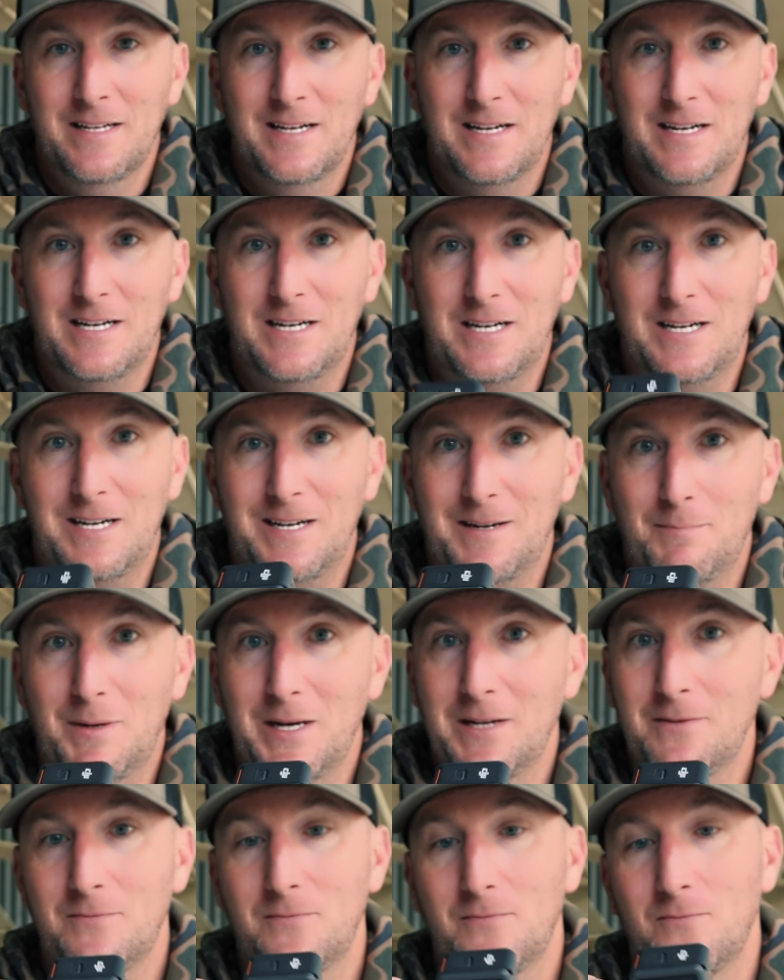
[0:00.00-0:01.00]

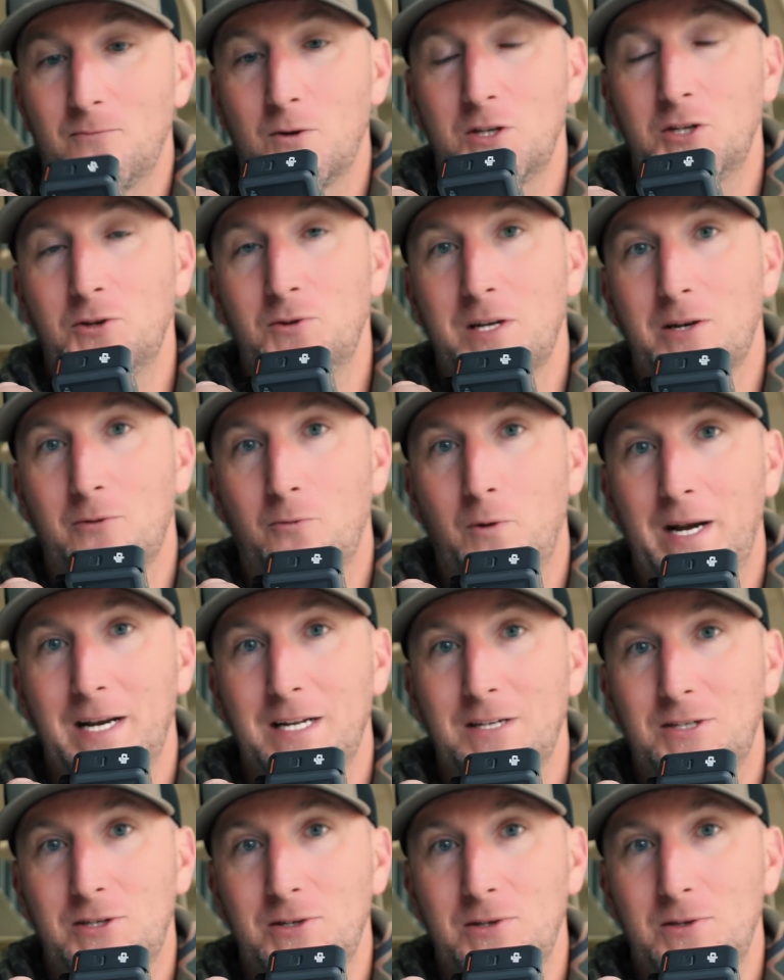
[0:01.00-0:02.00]
But when you get
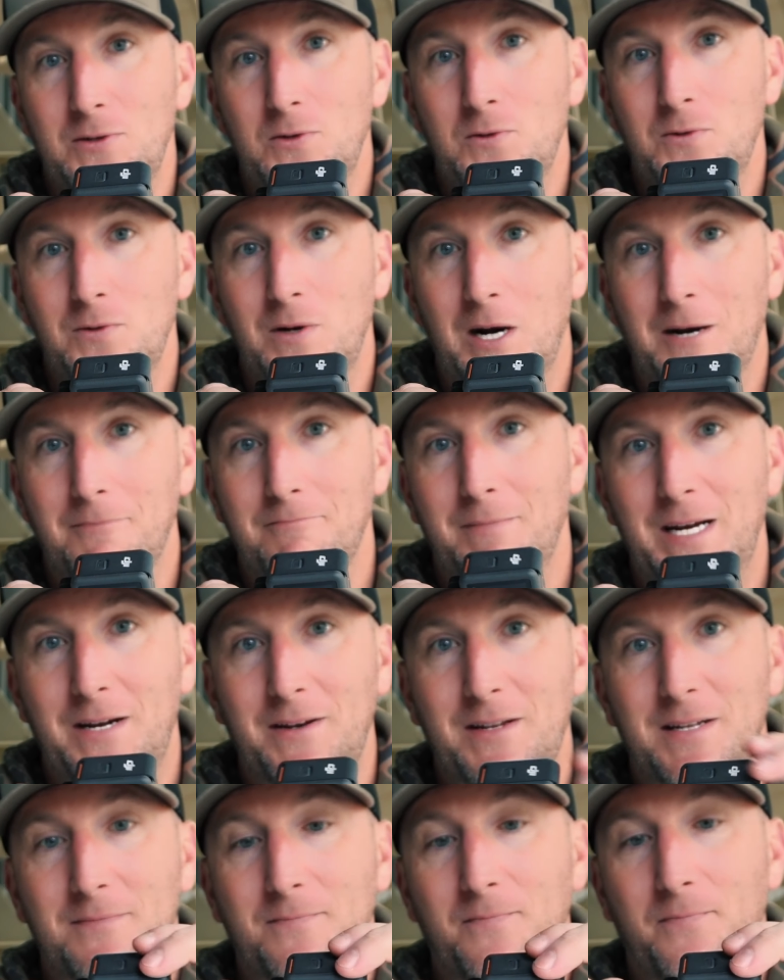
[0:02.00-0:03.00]
ready to
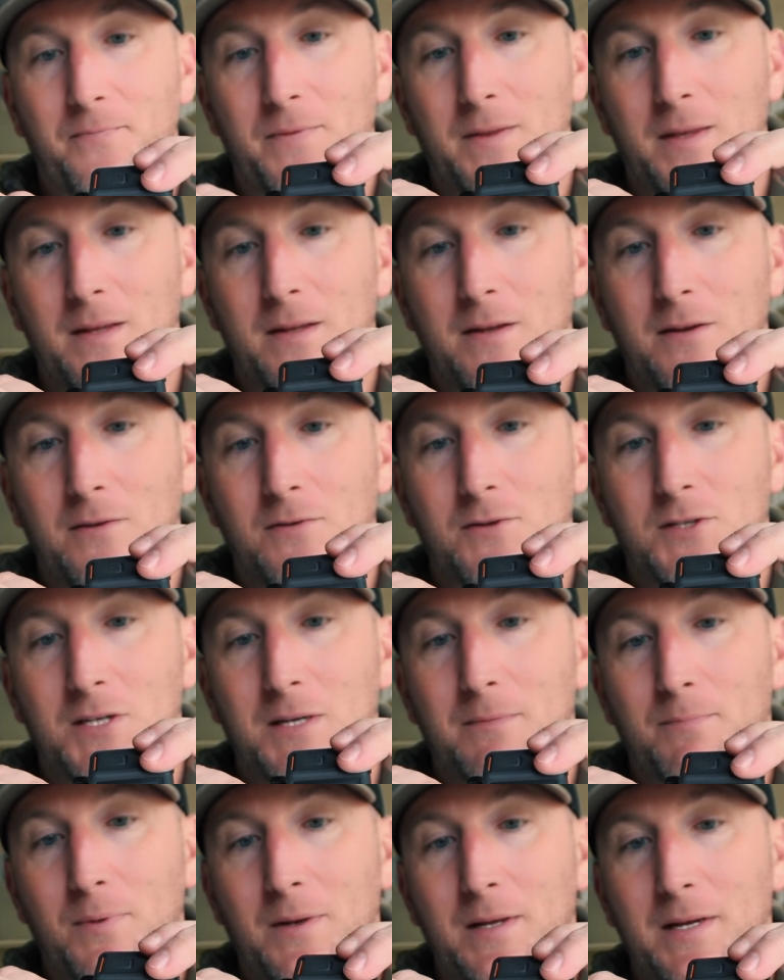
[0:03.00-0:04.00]
unmount it, you
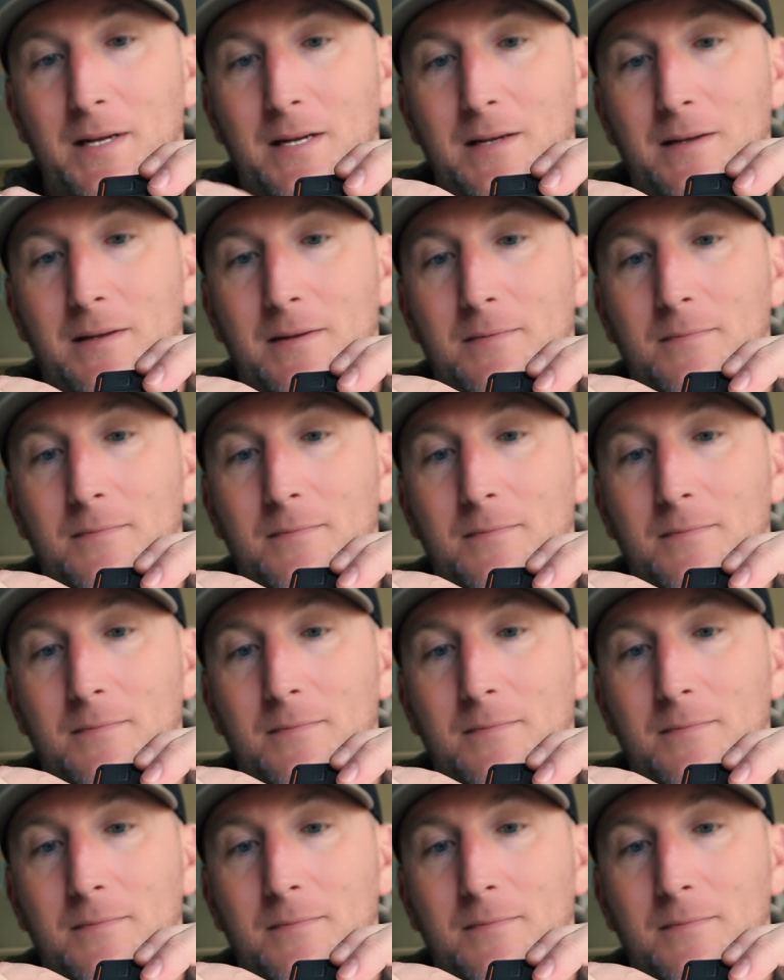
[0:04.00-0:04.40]
simply